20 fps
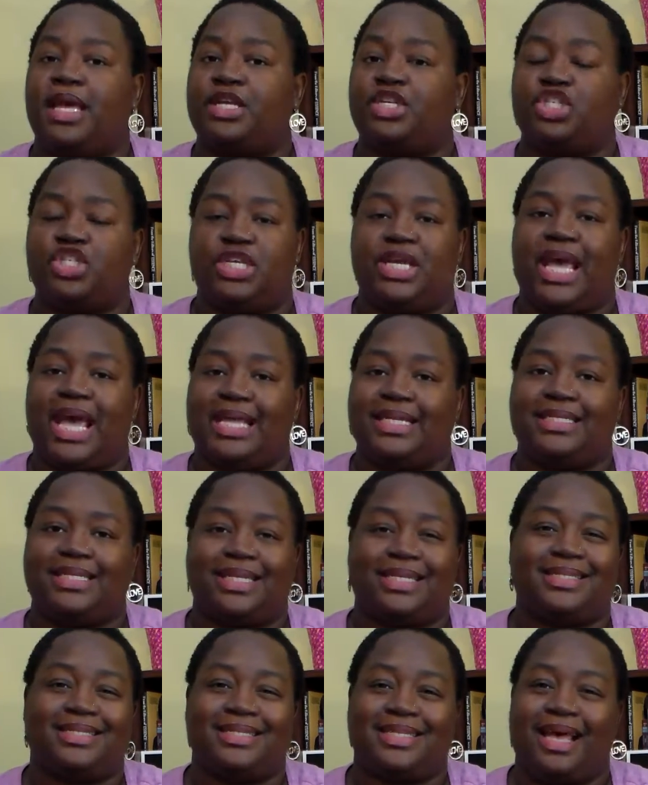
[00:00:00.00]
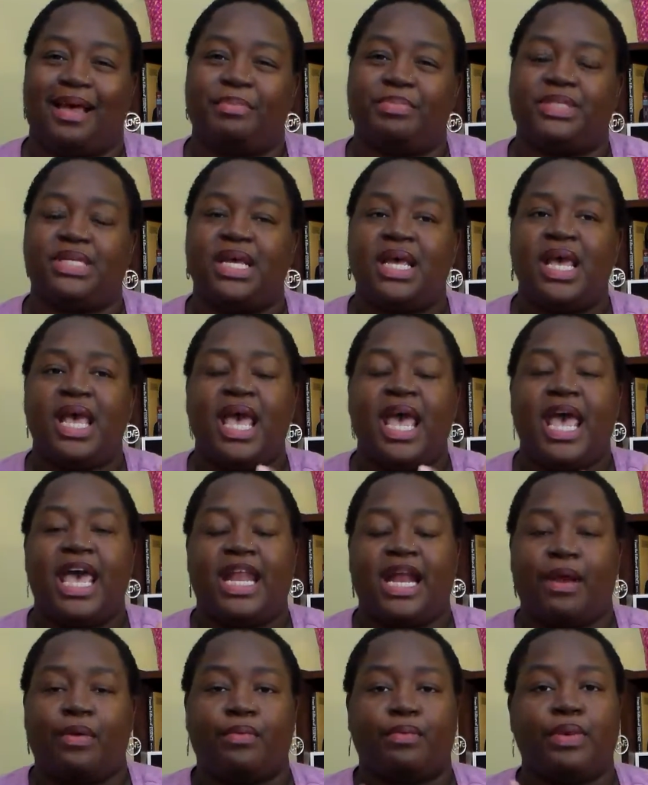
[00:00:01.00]
that she had to accept.
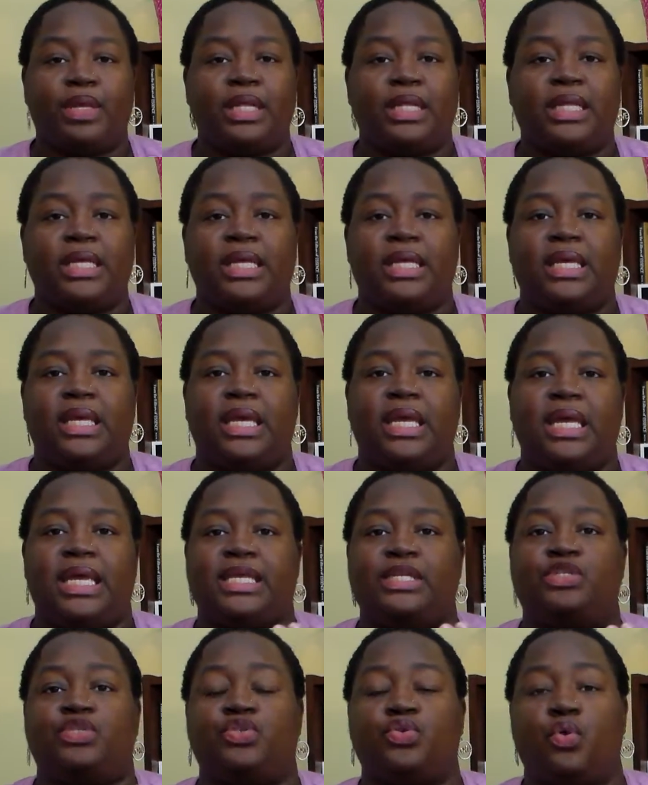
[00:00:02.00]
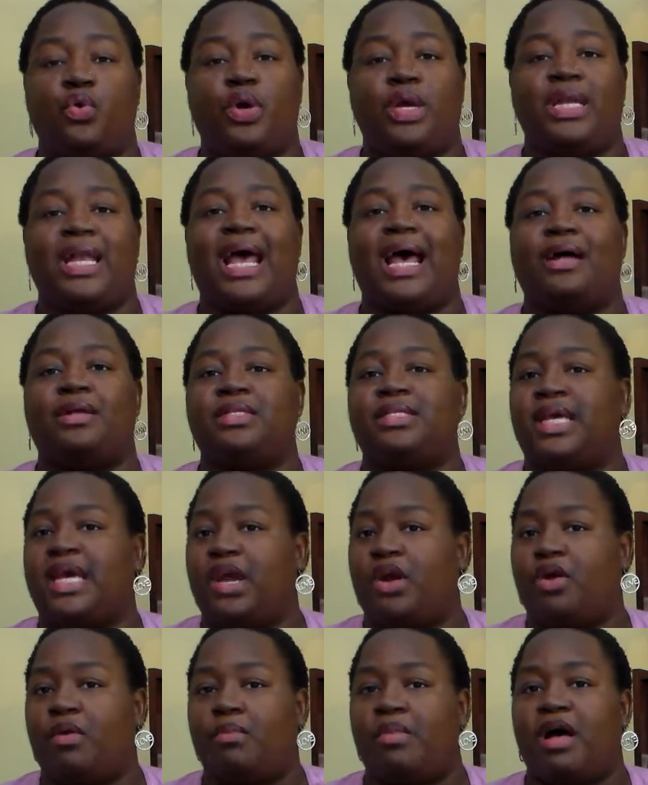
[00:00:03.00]
And I really enjoyed how
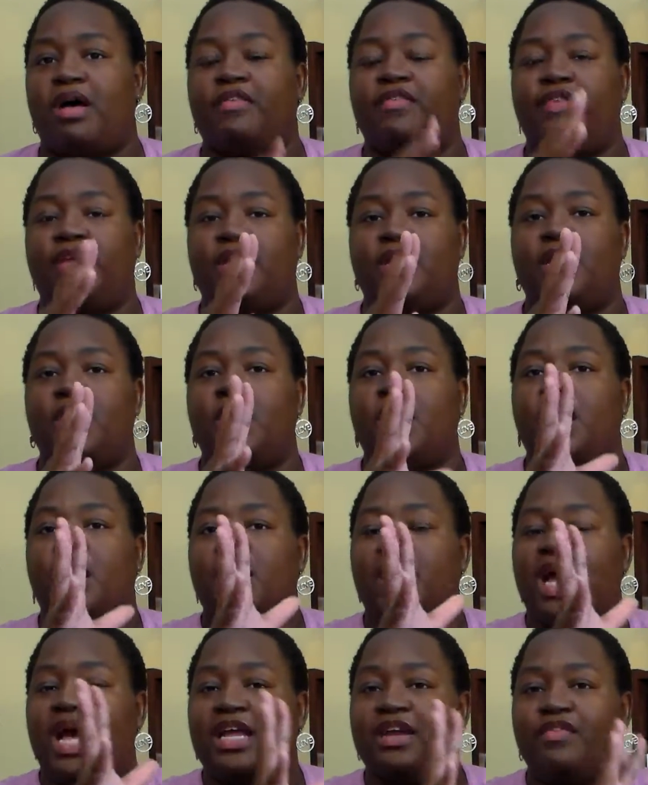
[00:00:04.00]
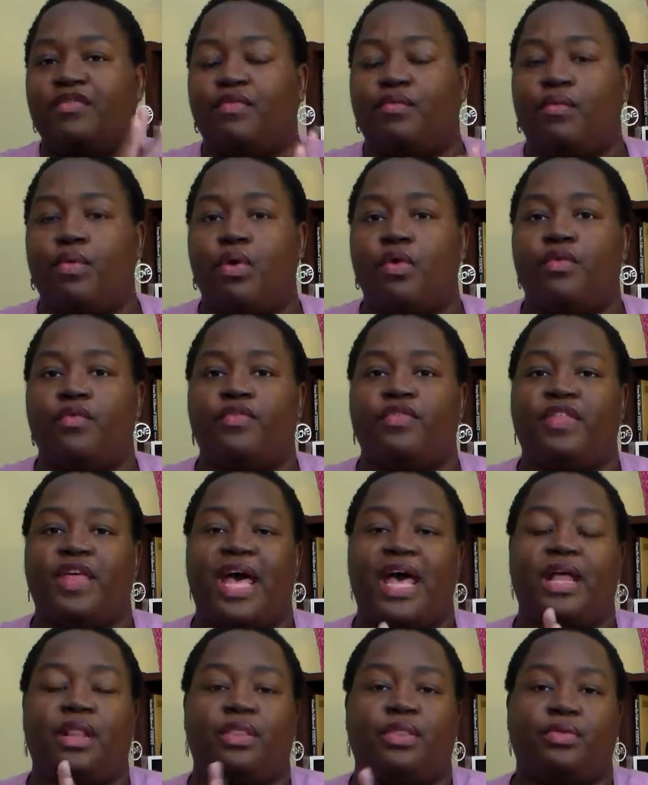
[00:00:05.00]
Tahara Mafi kind of wove
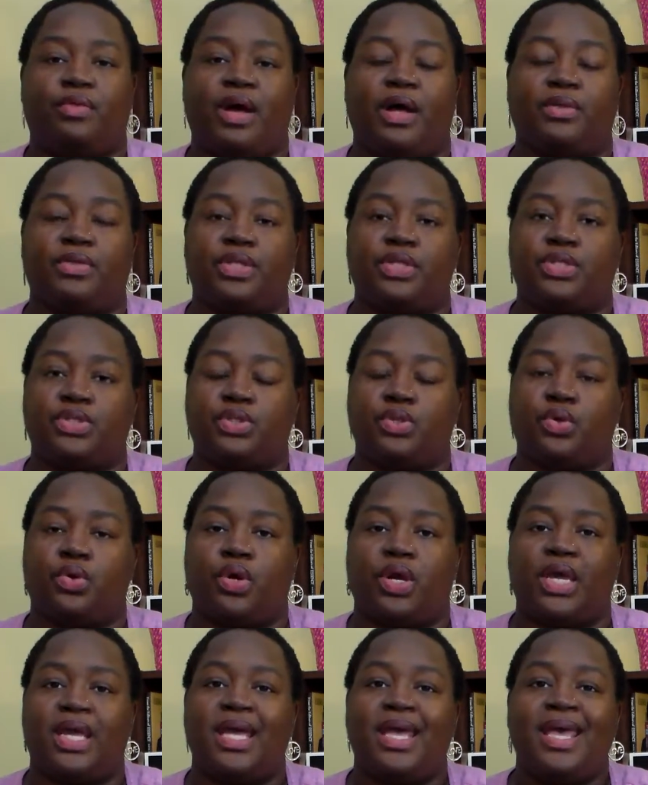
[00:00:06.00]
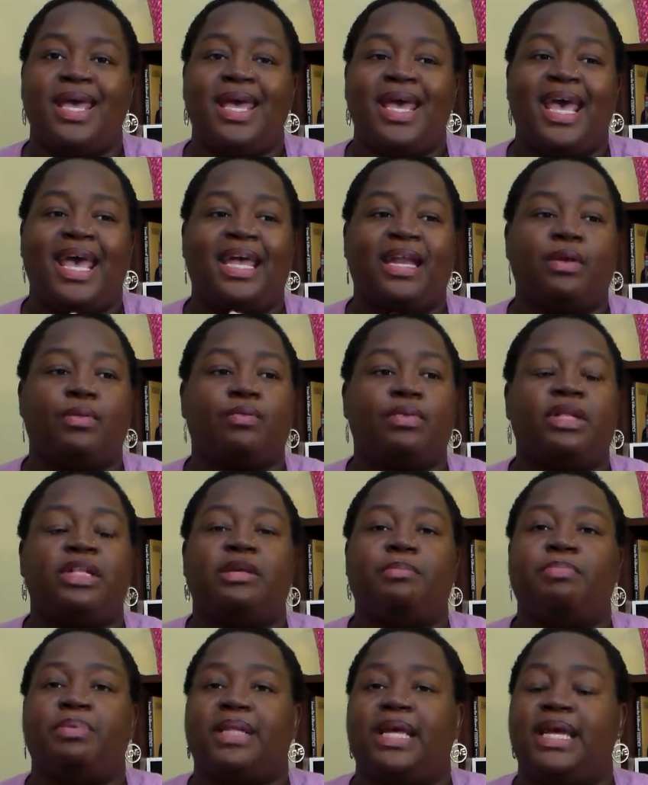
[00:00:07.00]
that throughout the story, and it
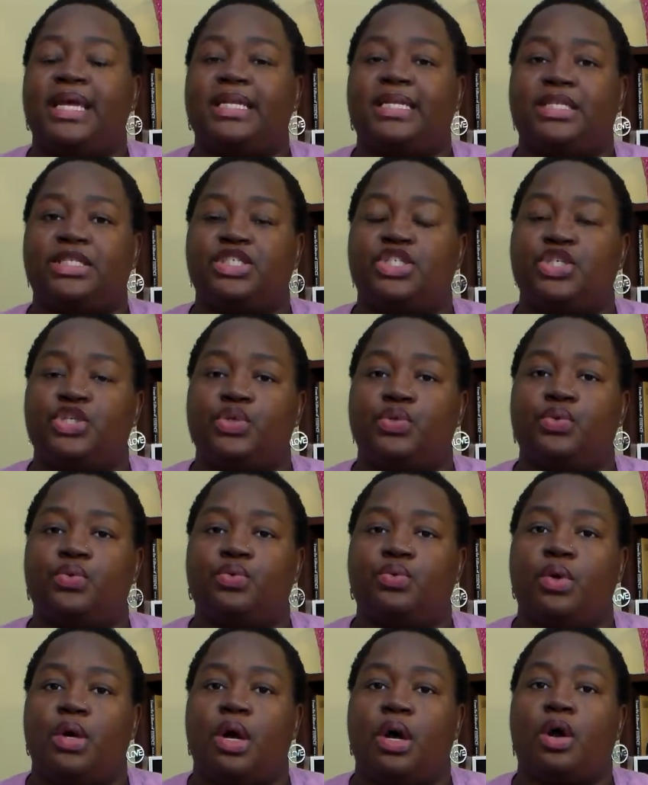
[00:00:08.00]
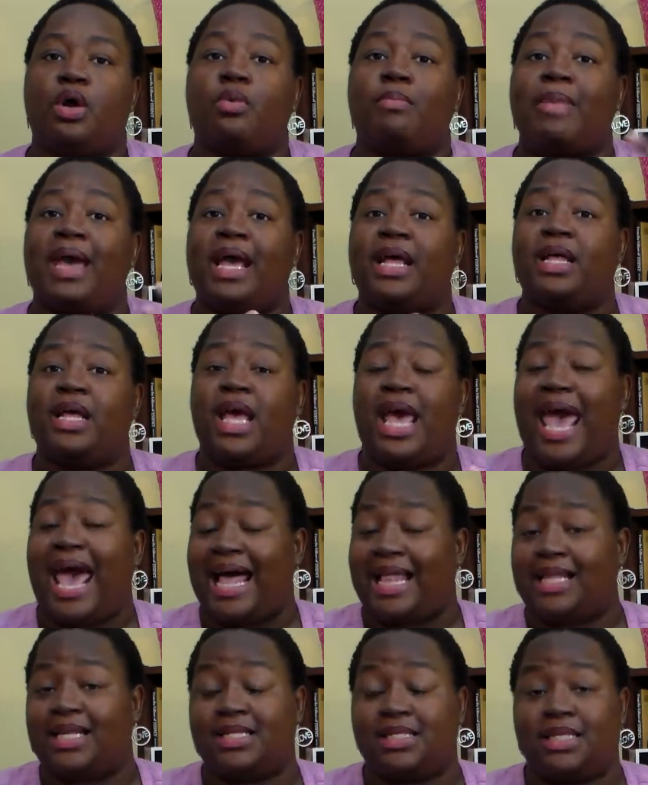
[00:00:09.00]
really played into her
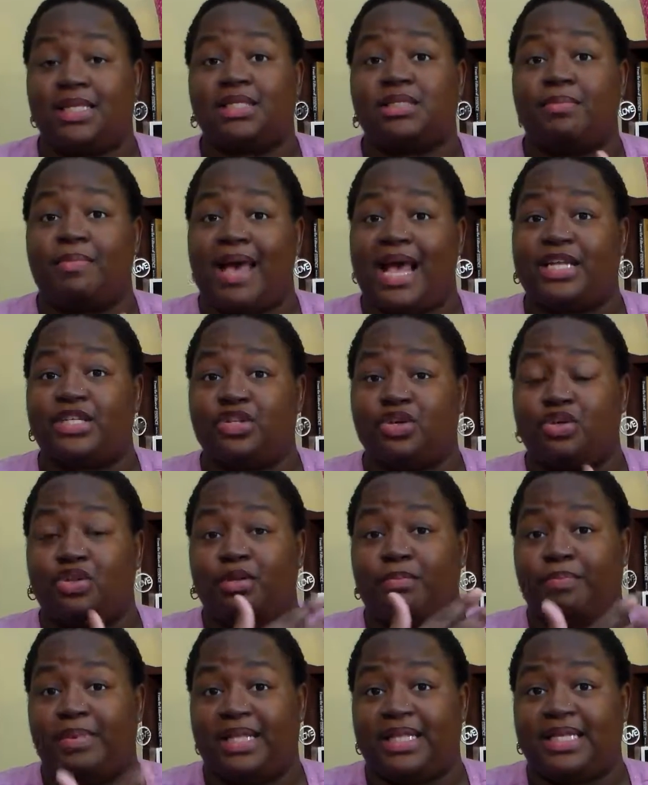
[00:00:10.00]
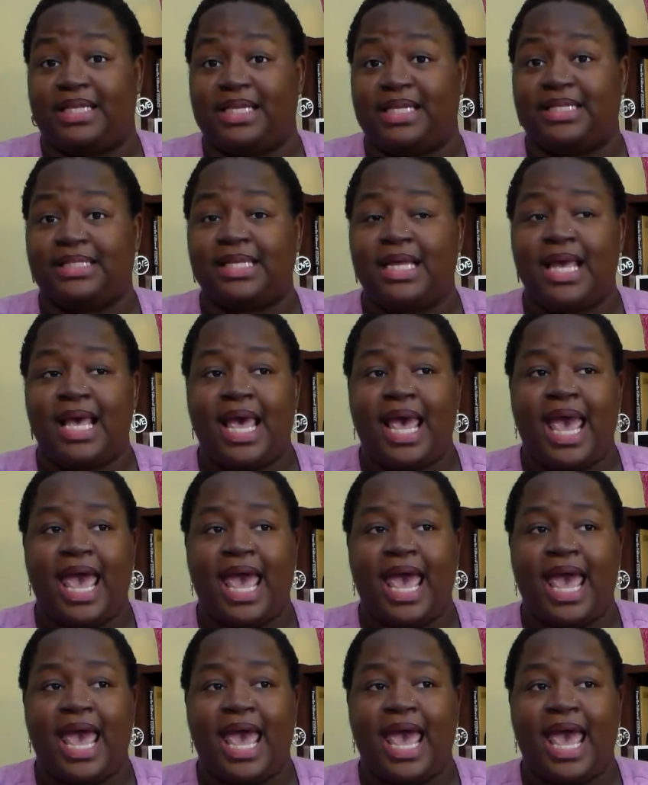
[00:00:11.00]
Alice's magical abilities.